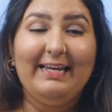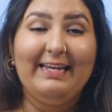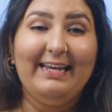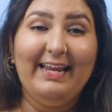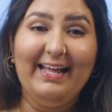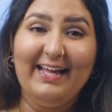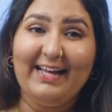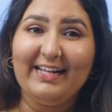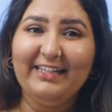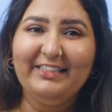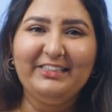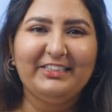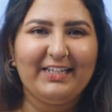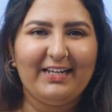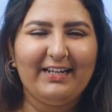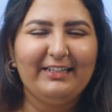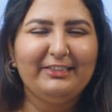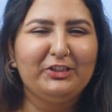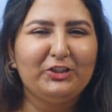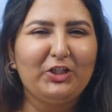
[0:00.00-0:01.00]
Next,
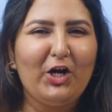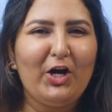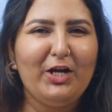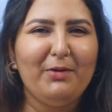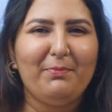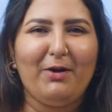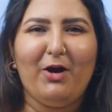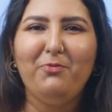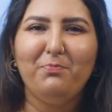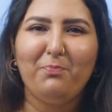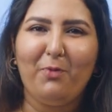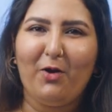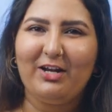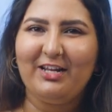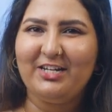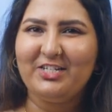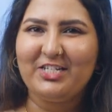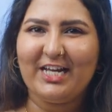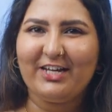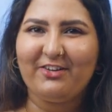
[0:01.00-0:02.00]
let's talk about
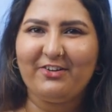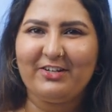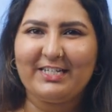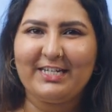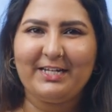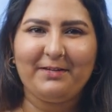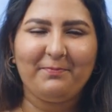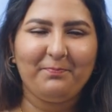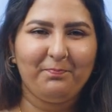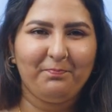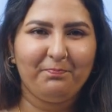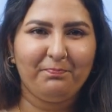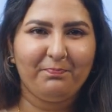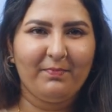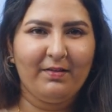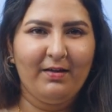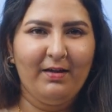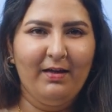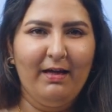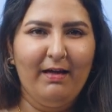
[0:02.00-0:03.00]
model integrity.
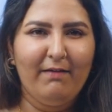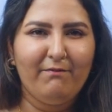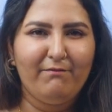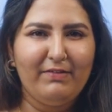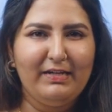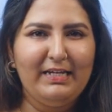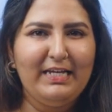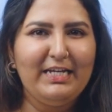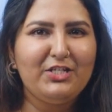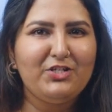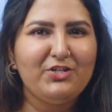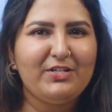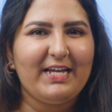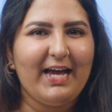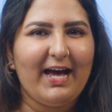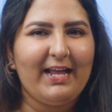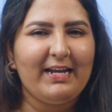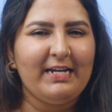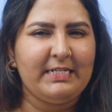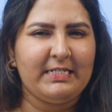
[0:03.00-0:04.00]
We need
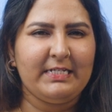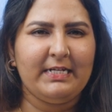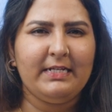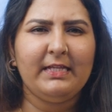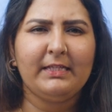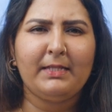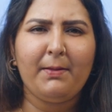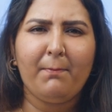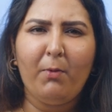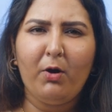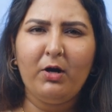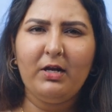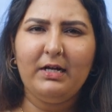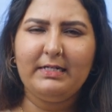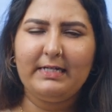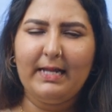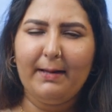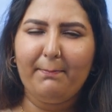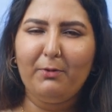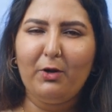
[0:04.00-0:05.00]
guarantee that the model
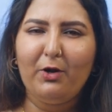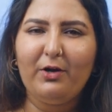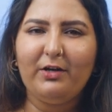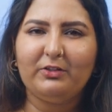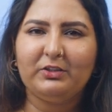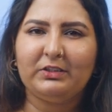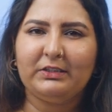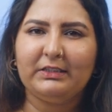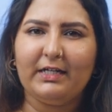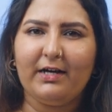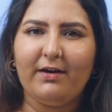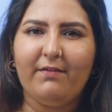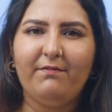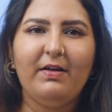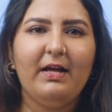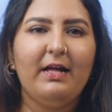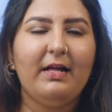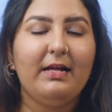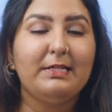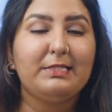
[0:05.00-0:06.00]
deployed or served
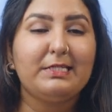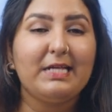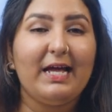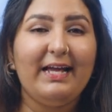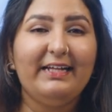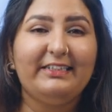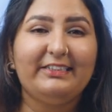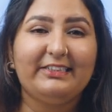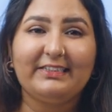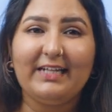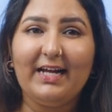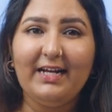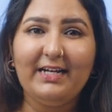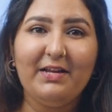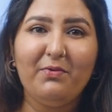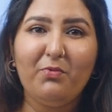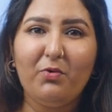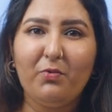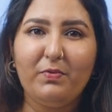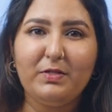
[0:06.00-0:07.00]
is
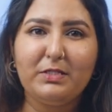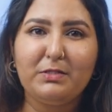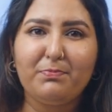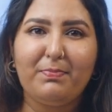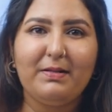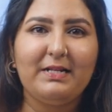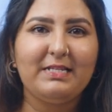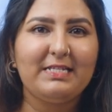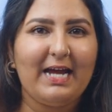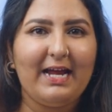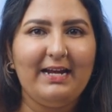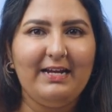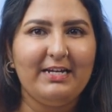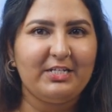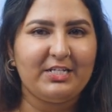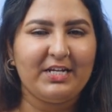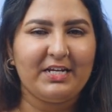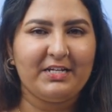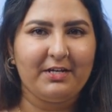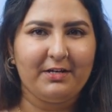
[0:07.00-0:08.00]
exactly what was built and
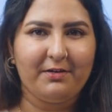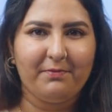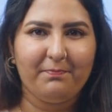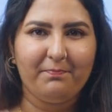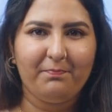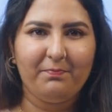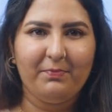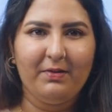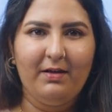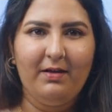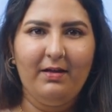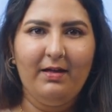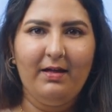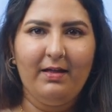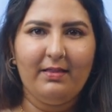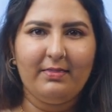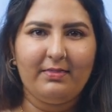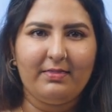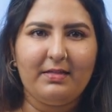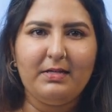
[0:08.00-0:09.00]
intended.
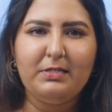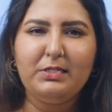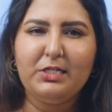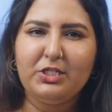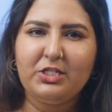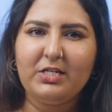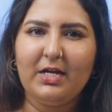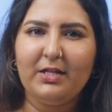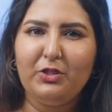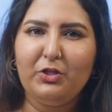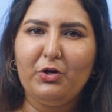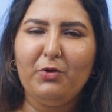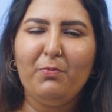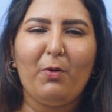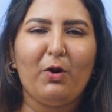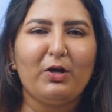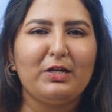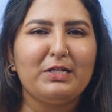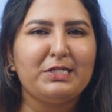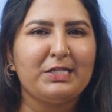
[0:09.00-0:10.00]
This is done through
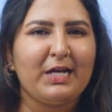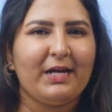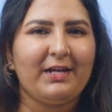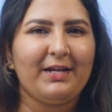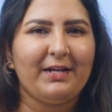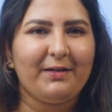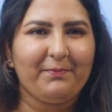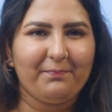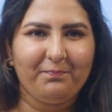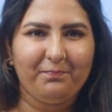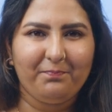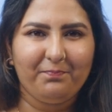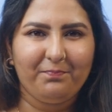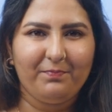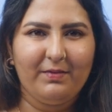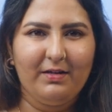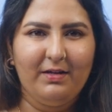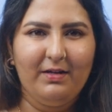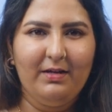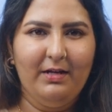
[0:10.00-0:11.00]
model signing.
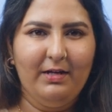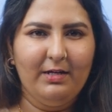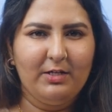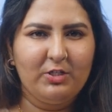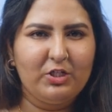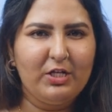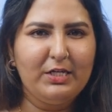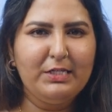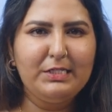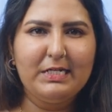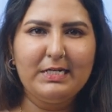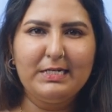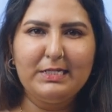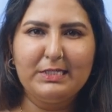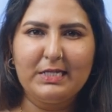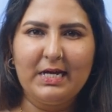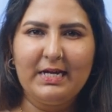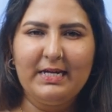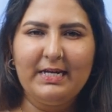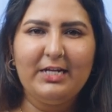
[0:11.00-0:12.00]
Just like
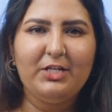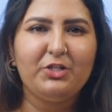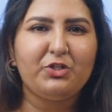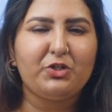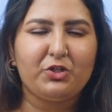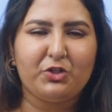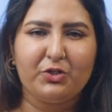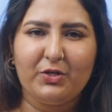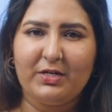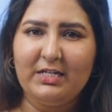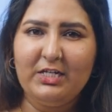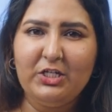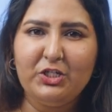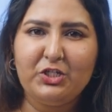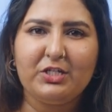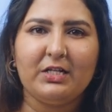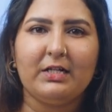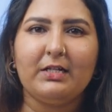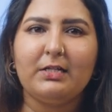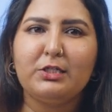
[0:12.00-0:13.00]
signing
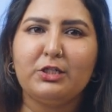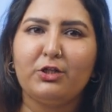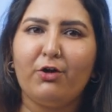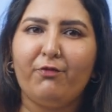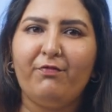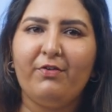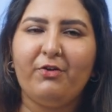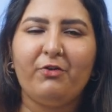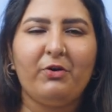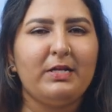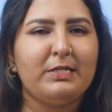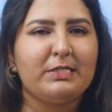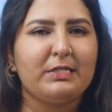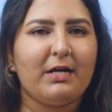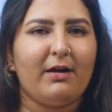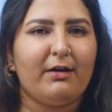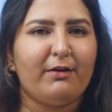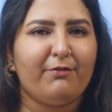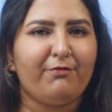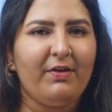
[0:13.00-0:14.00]
traditional software release
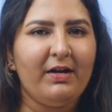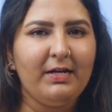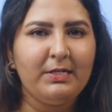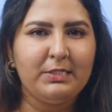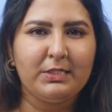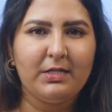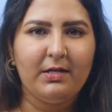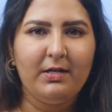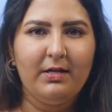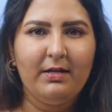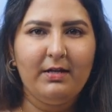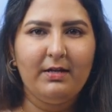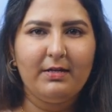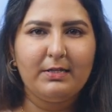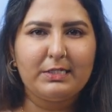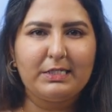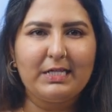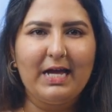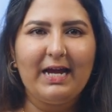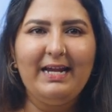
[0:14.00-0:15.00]
artifacts,
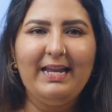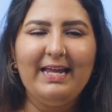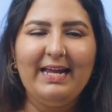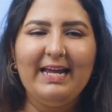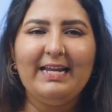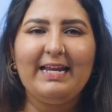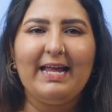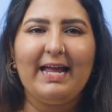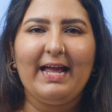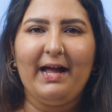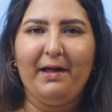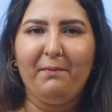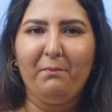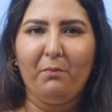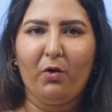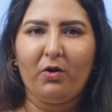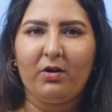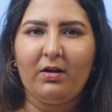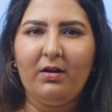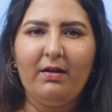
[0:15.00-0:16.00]
signing an AI
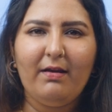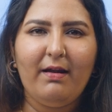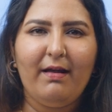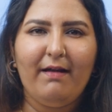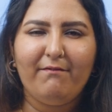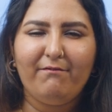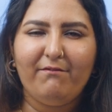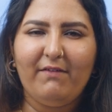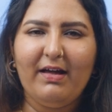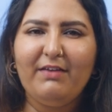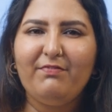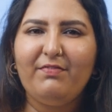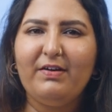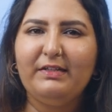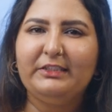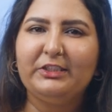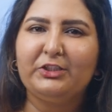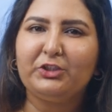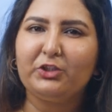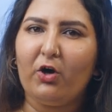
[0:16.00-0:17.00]
model
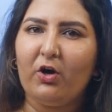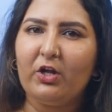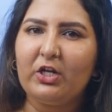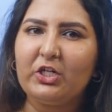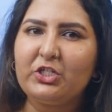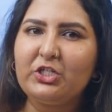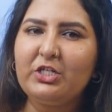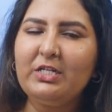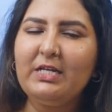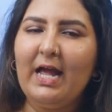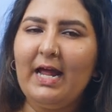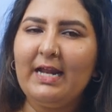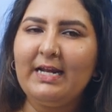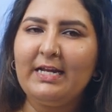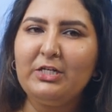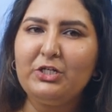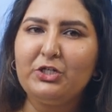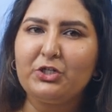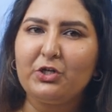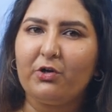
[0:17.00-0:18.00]
verifies its origin and
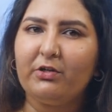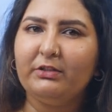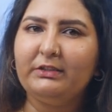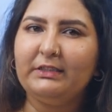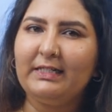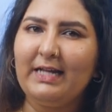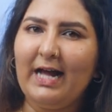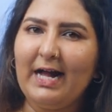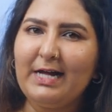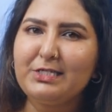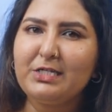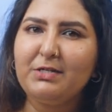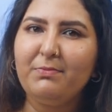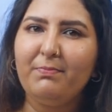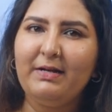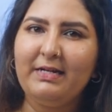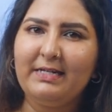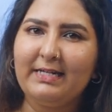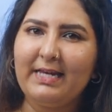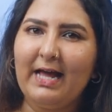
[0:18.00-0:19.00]
ensures it
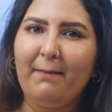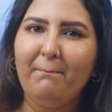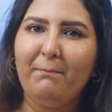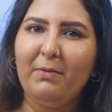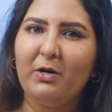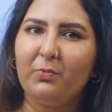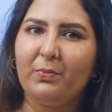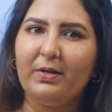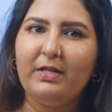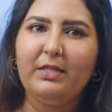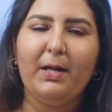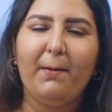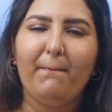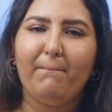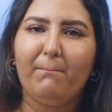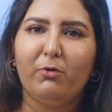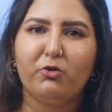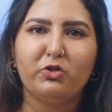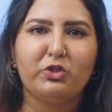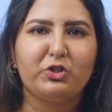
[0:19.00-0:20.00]
hasn't been tampered with
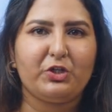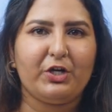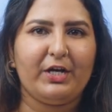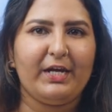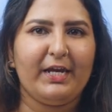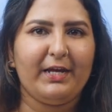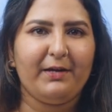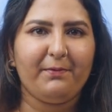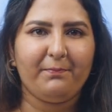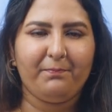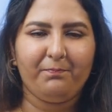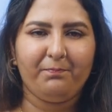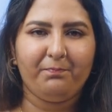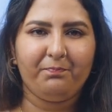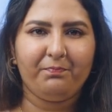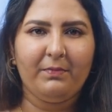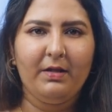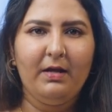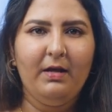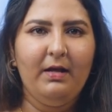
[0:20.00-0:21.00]
post training.
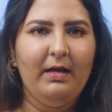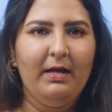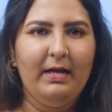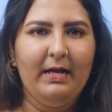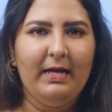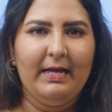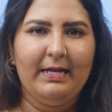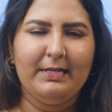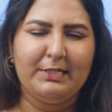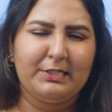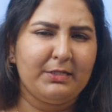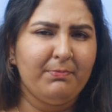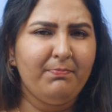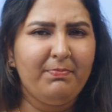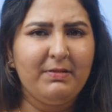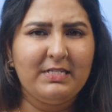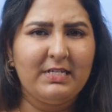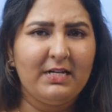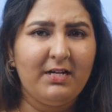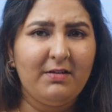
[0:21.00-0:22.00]
In
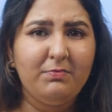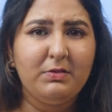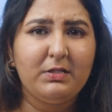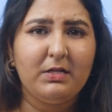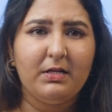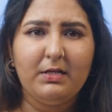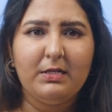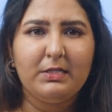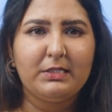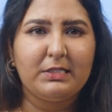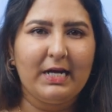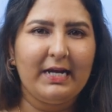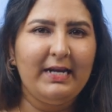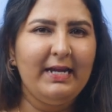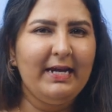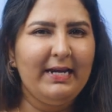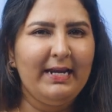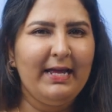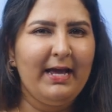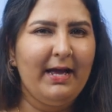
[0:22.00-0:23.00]
simple terms,
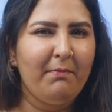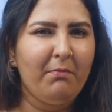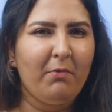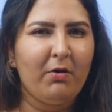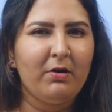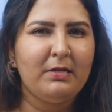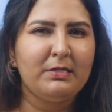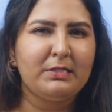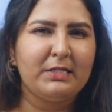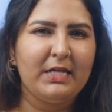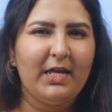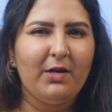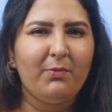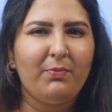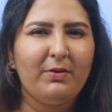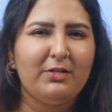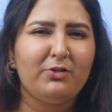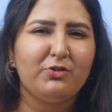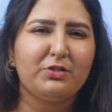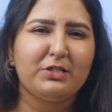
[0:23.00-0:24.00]
signing an AI model is
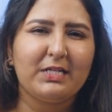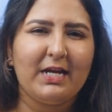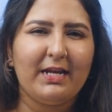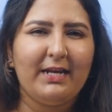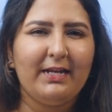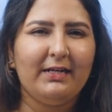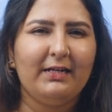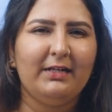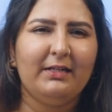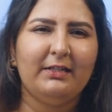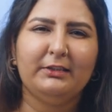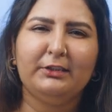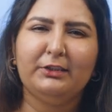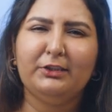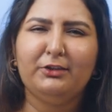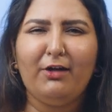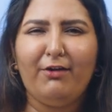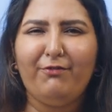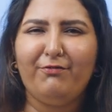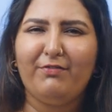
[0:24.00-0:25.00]
equivalent to signing a
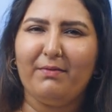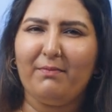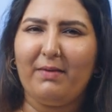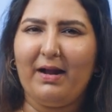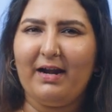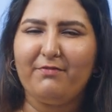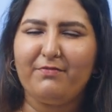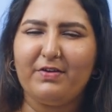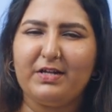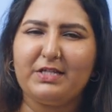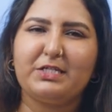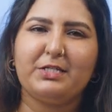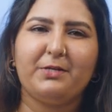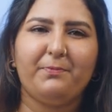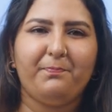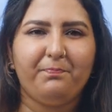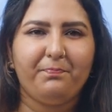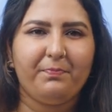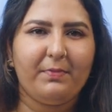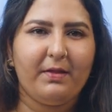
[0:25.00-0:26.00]
software manifest.
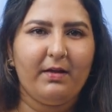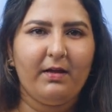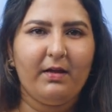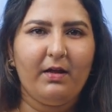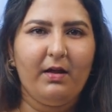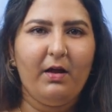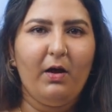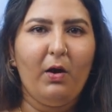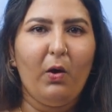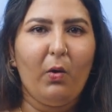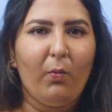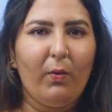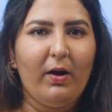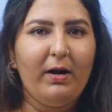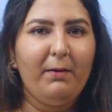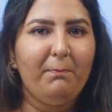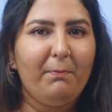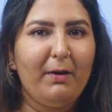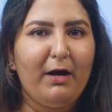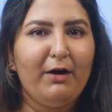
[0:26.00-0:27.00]

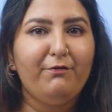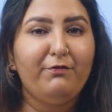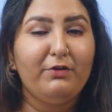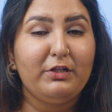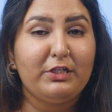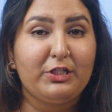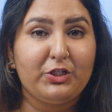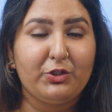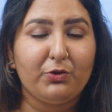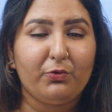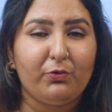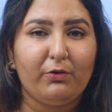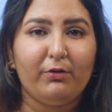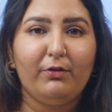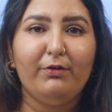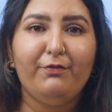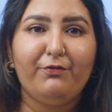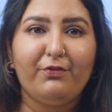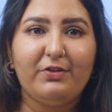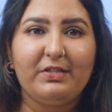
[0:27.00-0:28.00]
One powerful
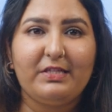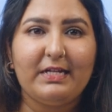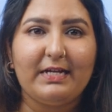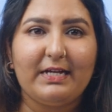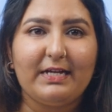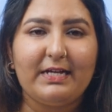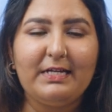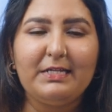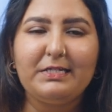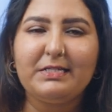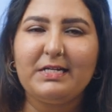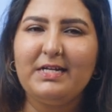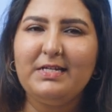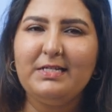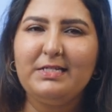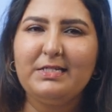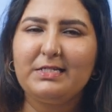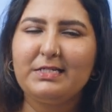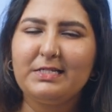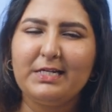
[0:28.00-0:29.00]
tool for this
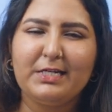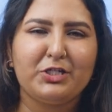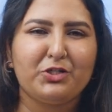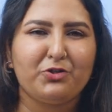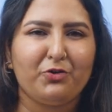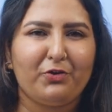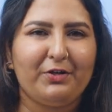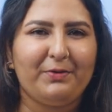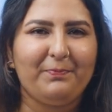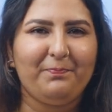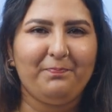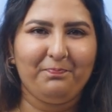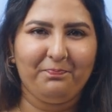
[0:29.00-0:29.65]
is Sigstore.